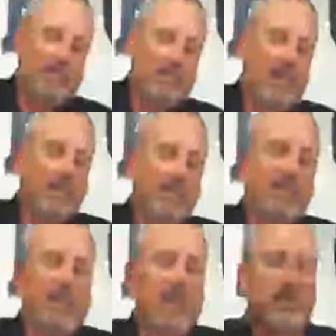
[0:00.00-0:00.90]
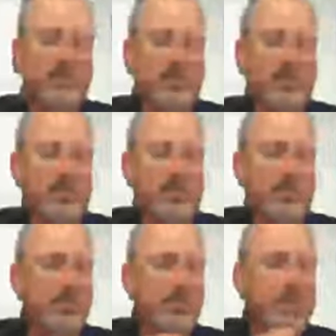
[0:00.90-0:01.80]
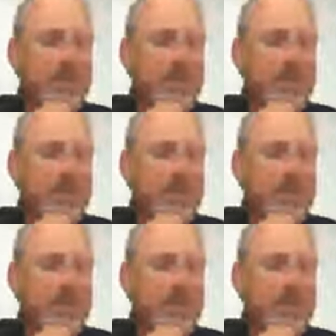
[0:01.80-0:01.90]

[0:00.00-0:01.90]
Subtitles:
checks tendered, and things must be